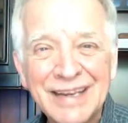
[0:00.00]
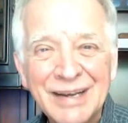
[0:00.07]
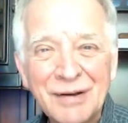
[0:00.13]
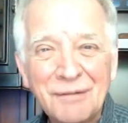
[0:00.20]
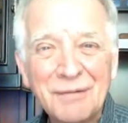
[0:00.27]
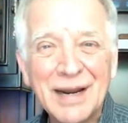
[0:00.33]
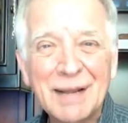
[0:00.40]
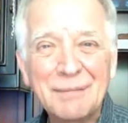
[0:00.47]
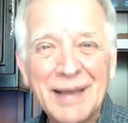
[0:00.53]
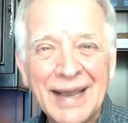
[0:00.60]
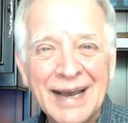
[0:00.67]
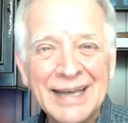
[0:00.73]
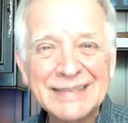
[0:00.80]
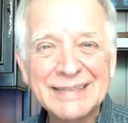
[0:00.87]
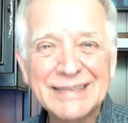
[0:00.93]
when I'm
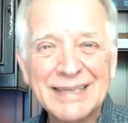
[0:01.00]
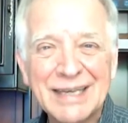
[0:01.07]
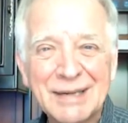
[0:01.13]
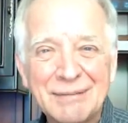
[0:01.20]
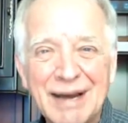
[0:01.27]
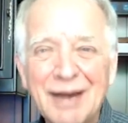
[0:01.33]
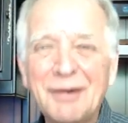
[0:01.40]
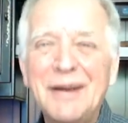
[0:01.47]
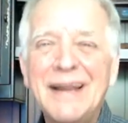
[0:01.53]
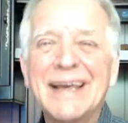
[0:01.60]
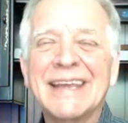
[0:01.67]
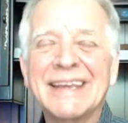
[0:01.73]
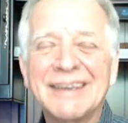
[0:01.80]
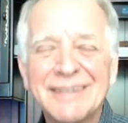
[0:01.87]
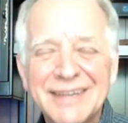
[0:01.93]
asking him, how can I
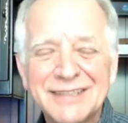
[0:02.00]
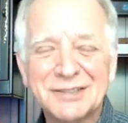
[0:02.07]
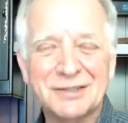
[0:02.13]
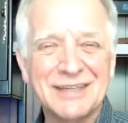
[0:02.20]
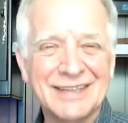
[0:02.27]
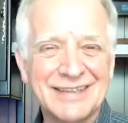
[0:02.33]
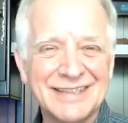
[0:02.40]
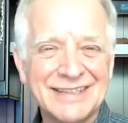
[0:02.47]
illustrate this?